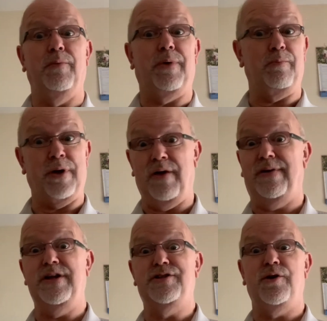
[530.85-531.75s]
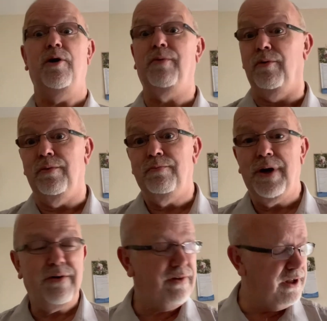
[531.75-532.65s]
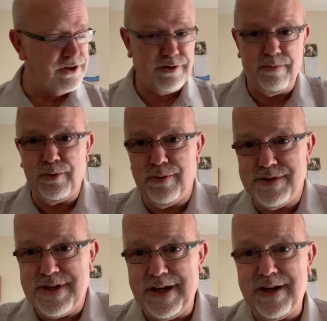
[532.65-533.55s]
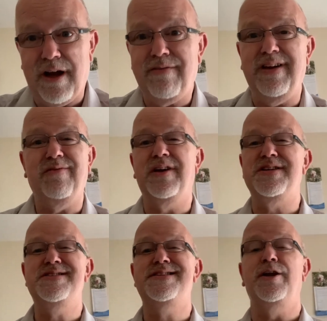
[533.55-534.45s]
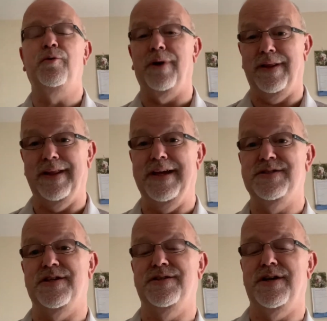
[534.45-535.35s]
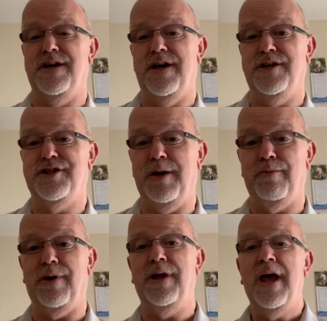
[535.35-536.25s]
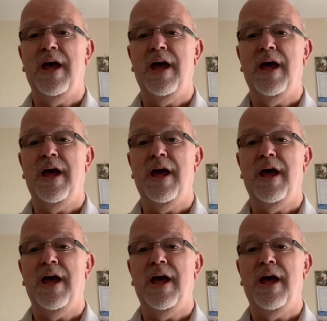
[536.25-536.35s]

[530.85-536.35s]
But perfectly doable indeed. I've even considered one of these as a cheaper one.